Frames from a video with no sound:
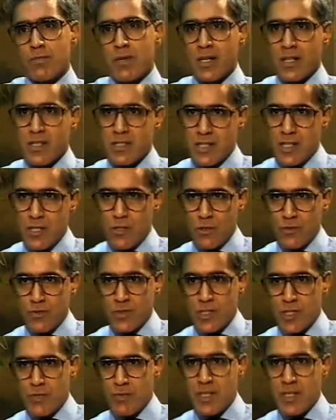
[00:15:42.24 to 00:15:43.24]
with Pakistan
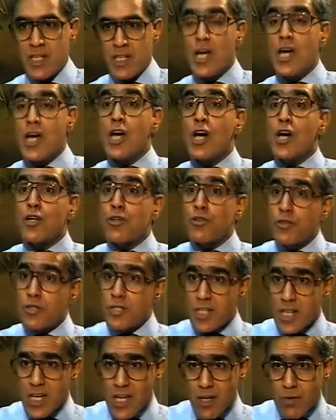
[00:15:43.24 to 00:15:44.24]
over Kashmir?
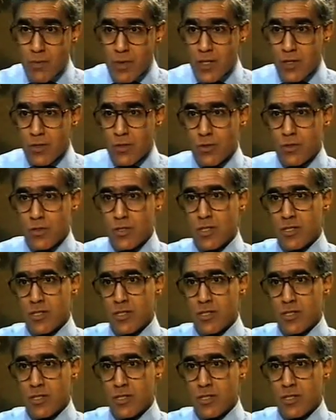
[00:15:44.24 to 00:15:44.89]
Today, when those